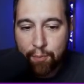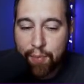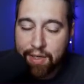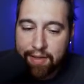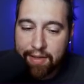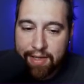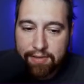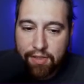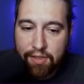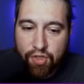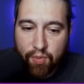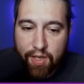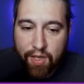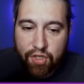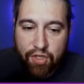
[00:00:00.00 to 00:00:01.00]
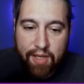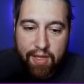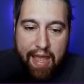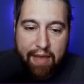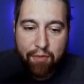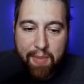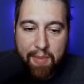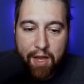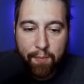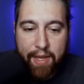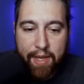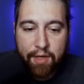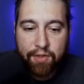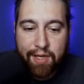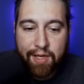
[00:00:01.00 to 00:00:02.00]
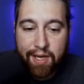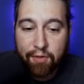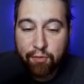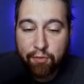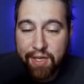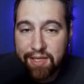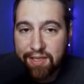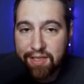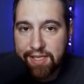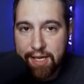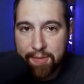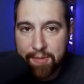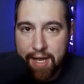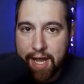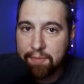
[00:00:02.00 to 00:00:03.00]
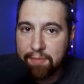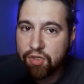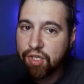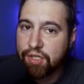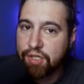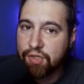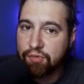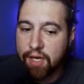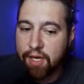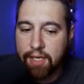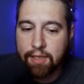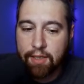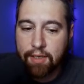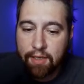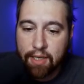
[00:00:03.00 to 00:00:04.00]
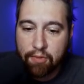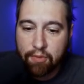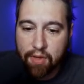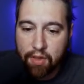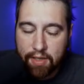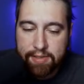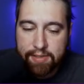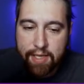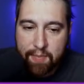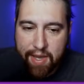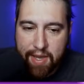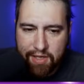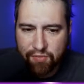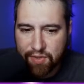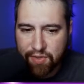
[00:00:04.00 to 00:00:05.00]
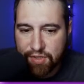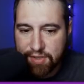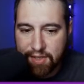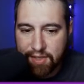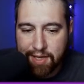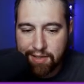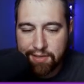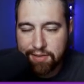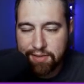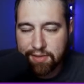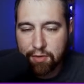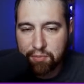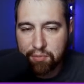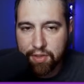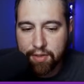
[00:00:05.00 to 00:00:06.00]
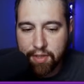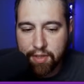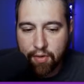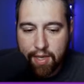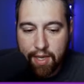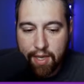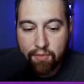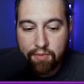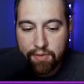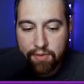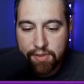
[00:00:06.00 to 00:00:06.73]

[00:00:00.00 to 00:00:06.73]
in that situation they have a Melmetal, and I didn't read the team comp just right, and we lost that match, which is, again, it's completely okay. We still